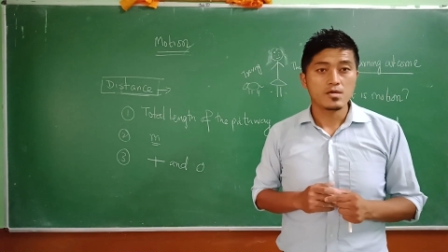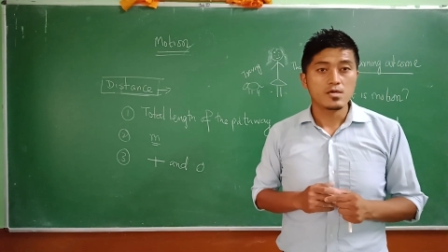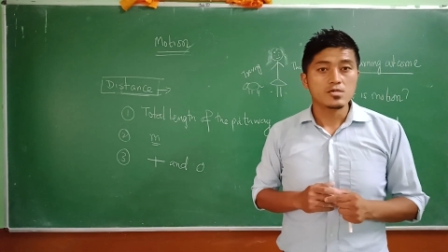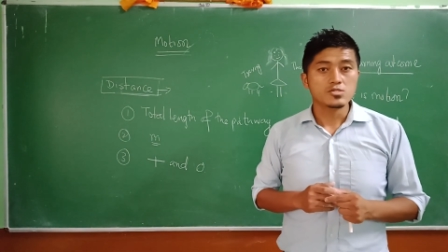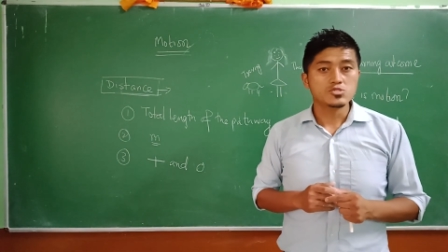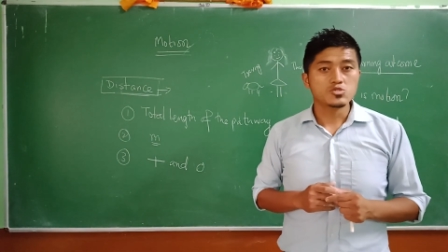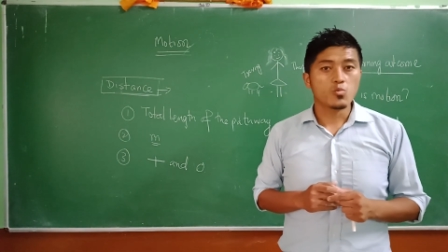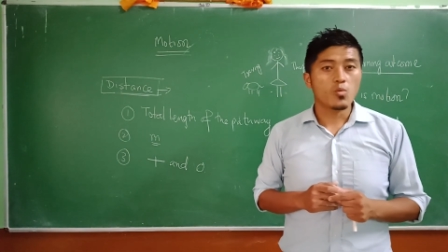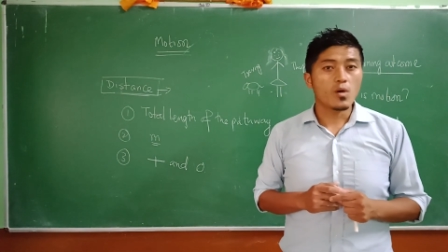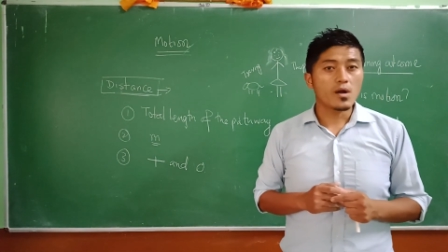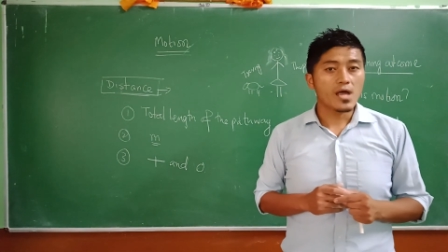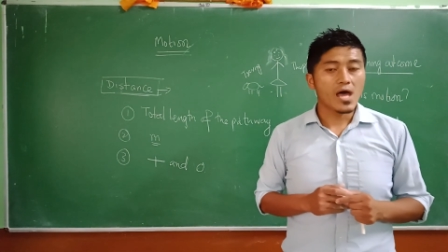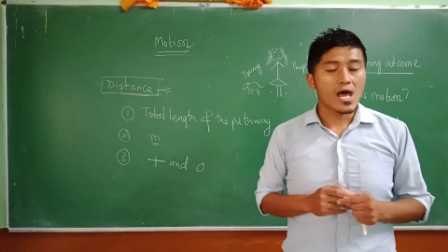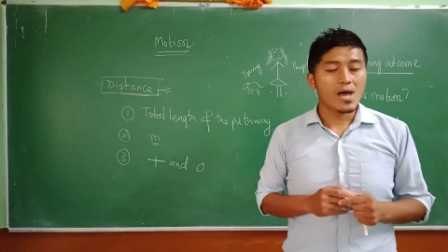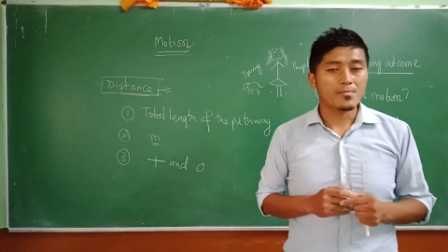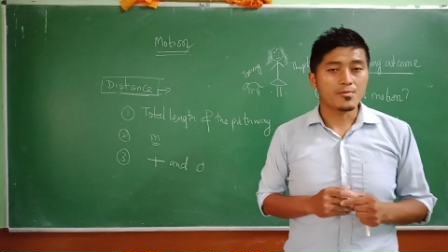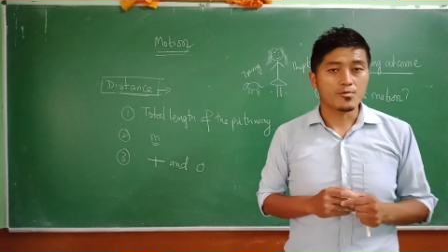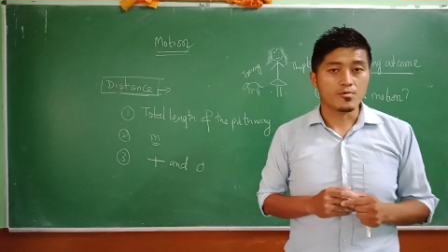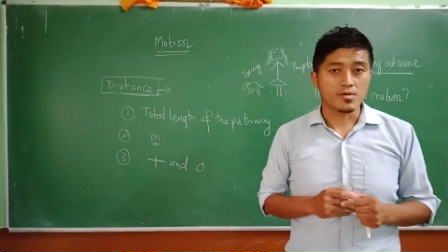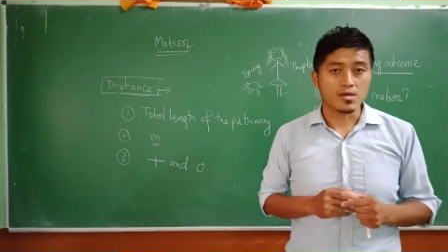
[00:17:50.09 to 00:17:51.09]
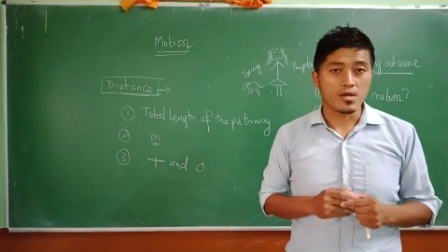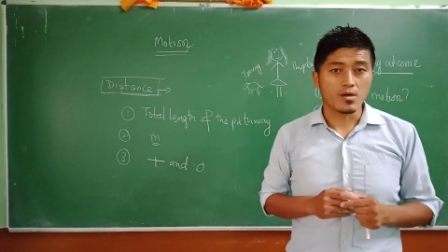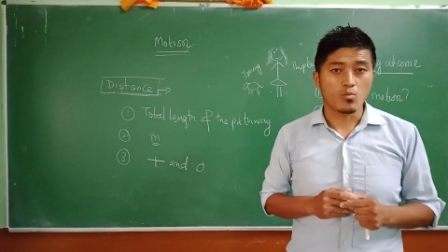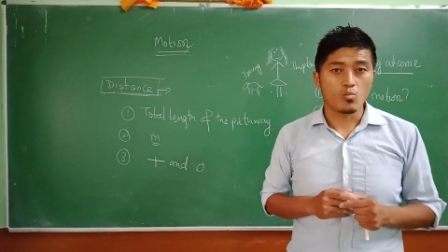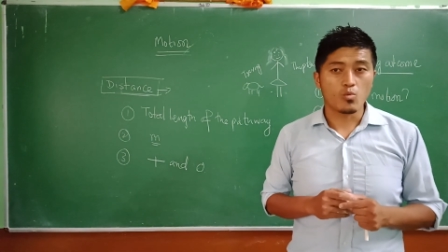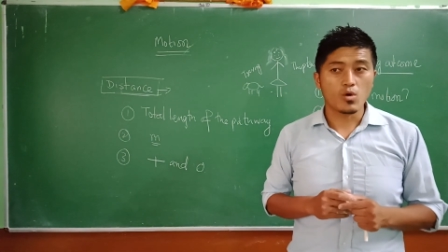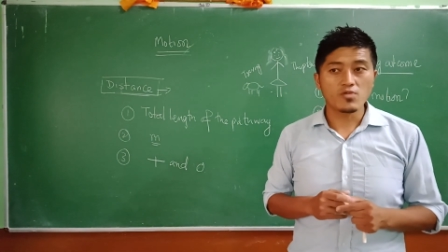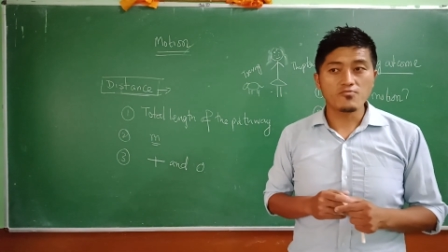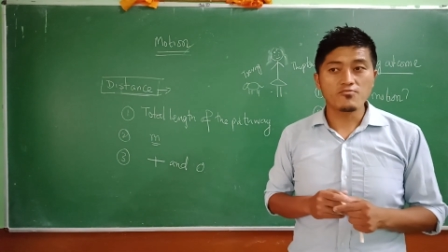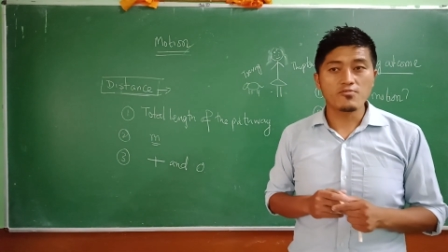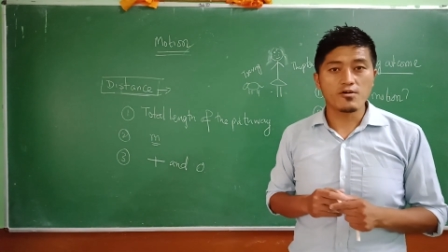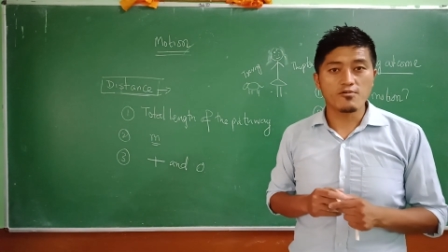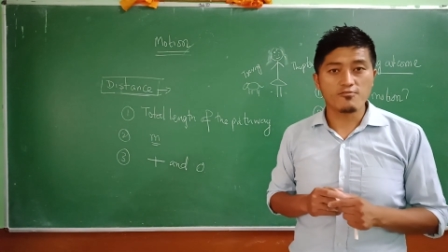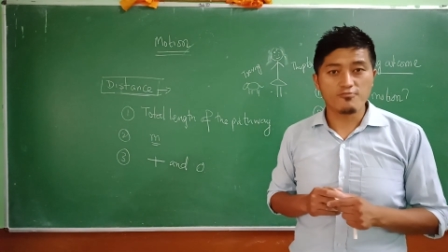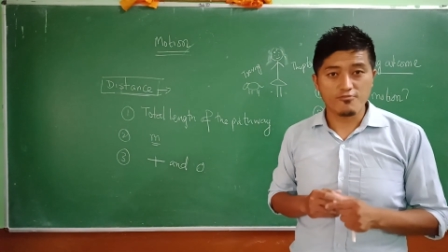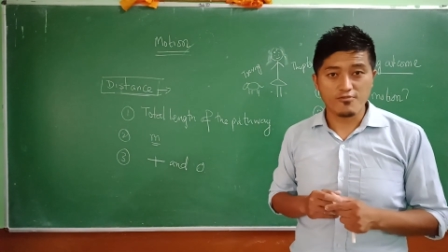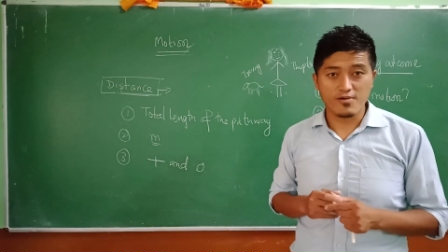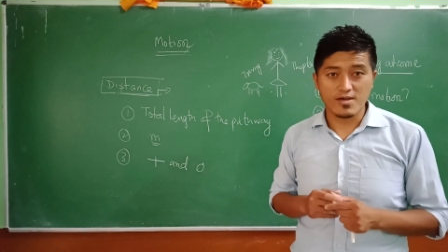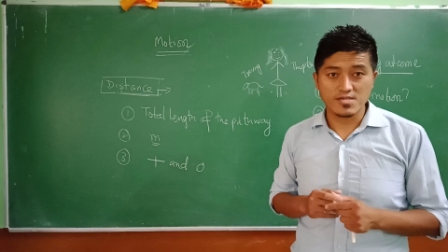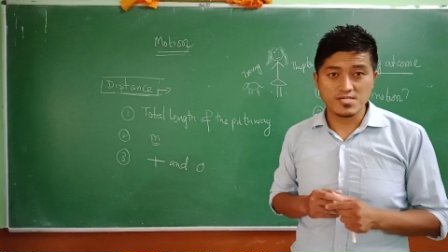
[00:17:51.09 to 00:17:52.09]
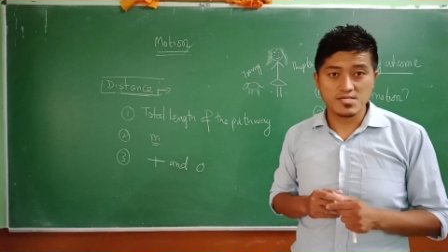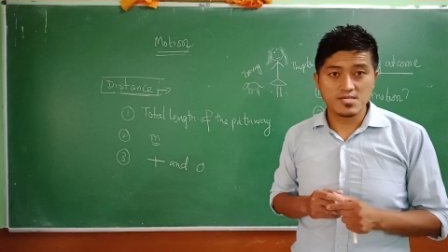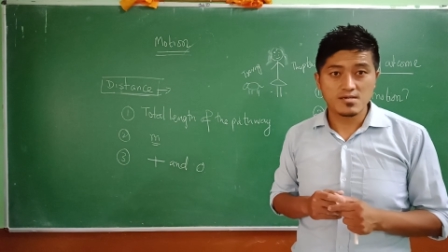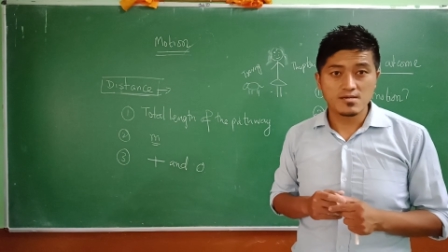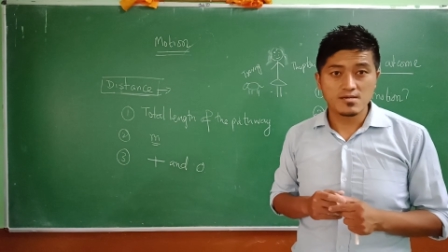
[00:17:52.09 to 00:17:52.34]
So what happened? Okay, one of her friends